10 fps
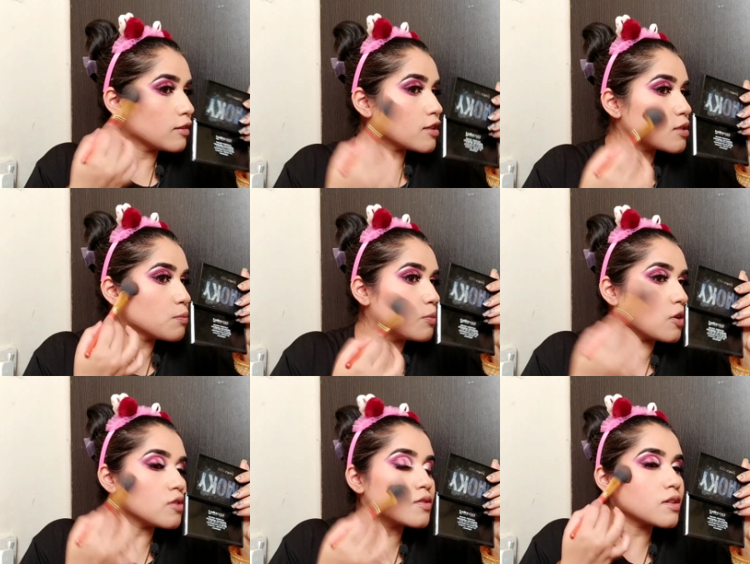this
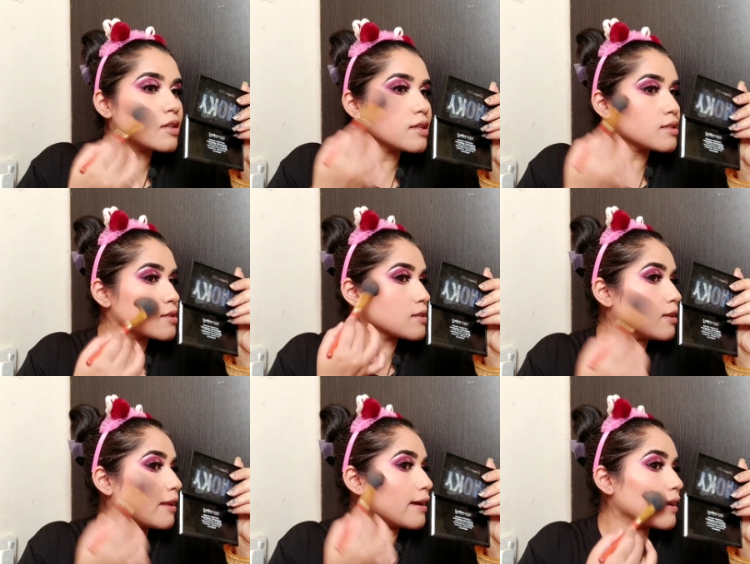bronzer is
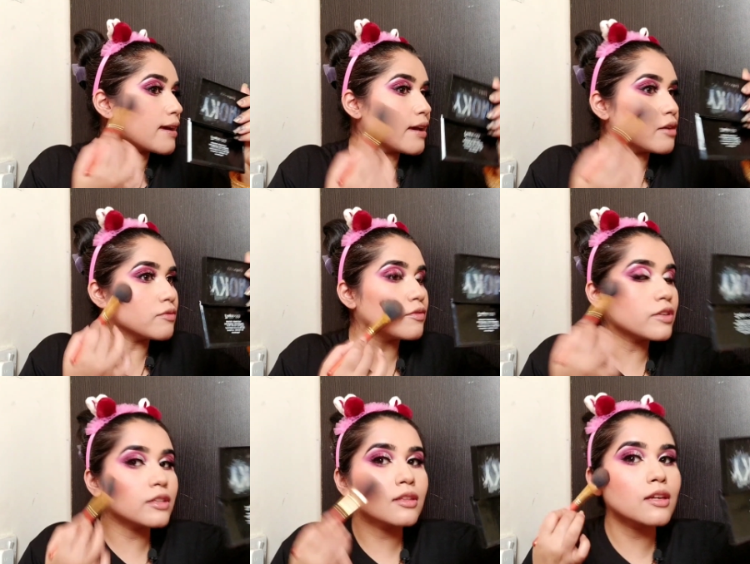like
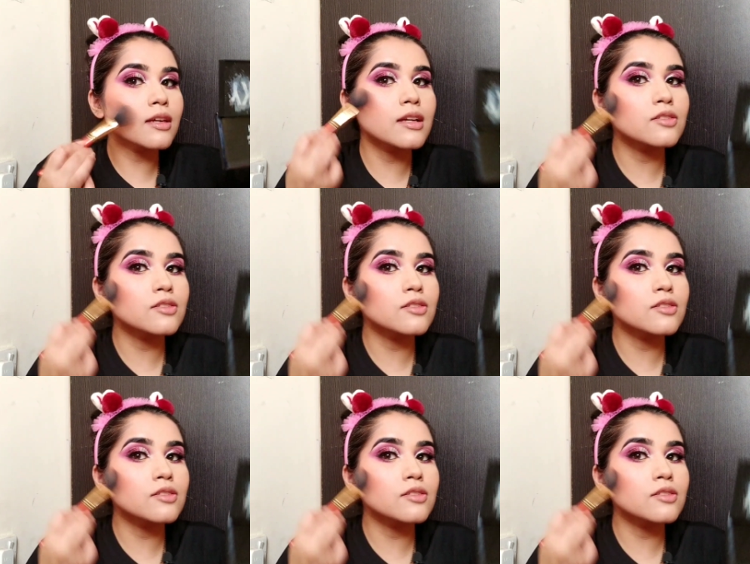everything.